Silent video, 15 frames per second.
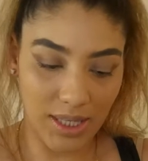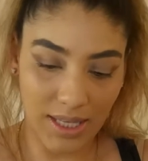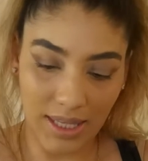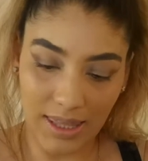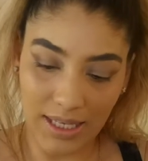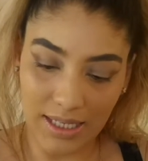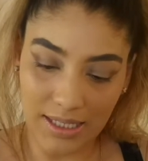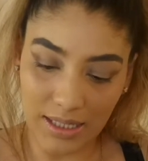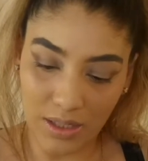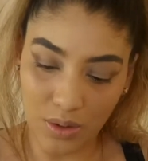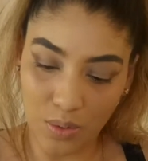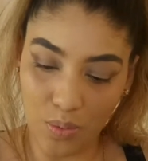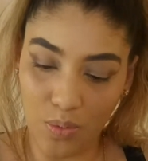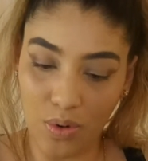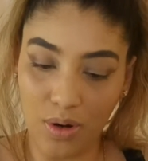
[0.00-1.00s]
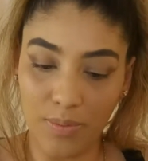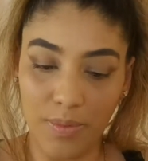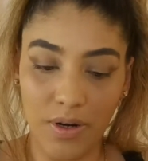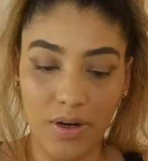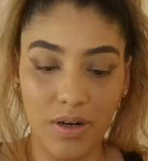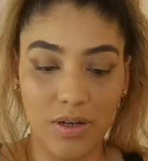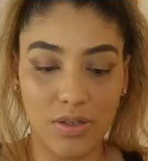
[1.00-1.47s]
that I think is a little
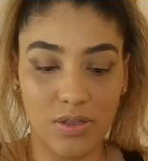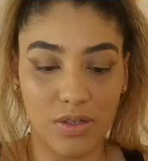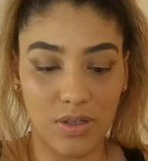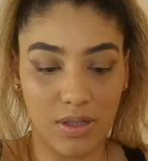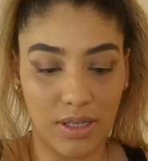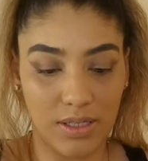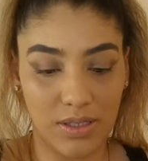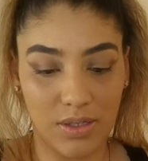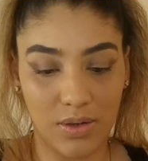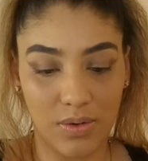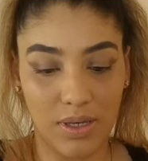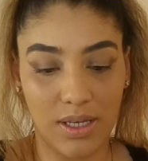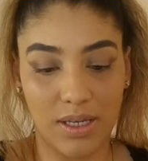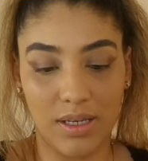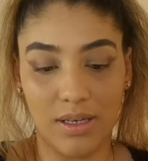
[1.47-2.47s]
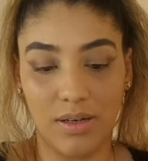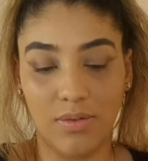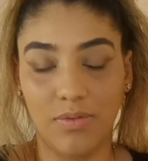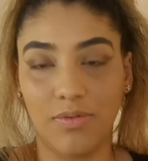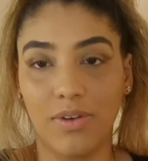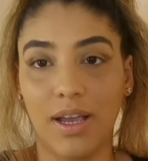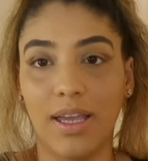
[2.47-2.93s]
warmer, so let's go in
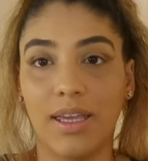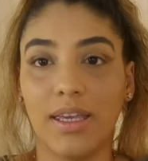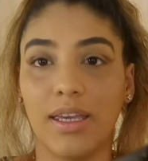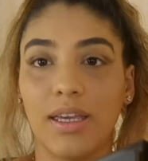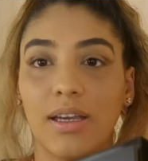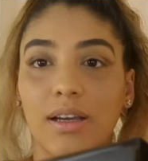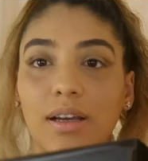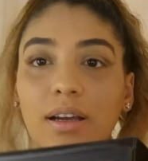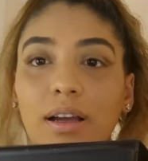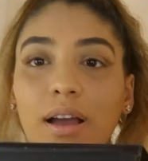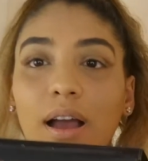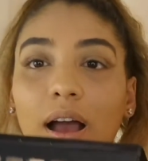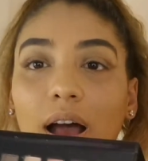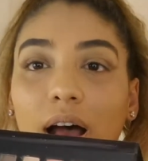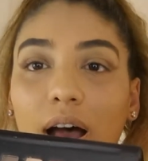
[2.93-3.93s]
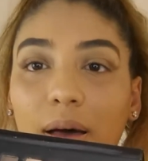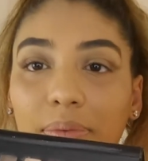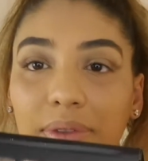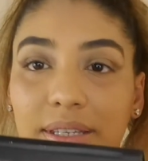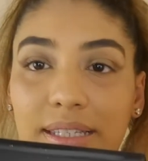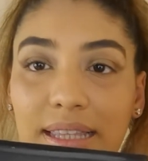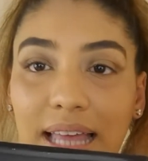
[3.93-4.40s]
right here on
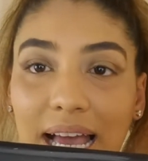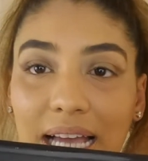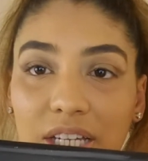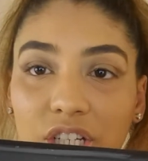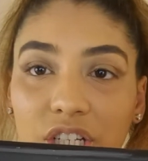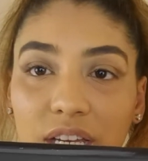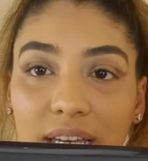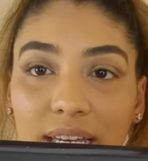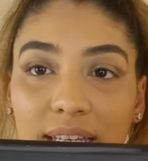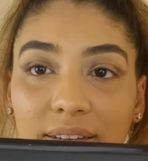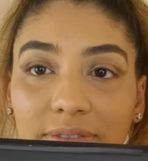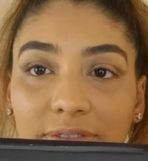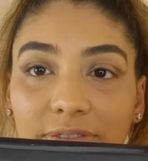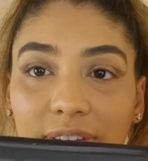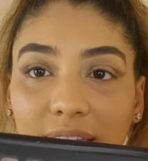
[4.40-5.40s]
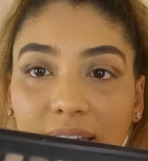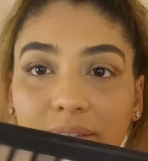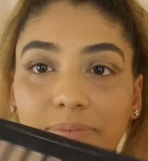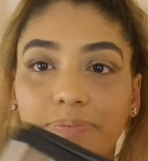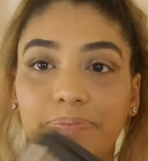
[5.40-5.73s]
this last shade, Fate.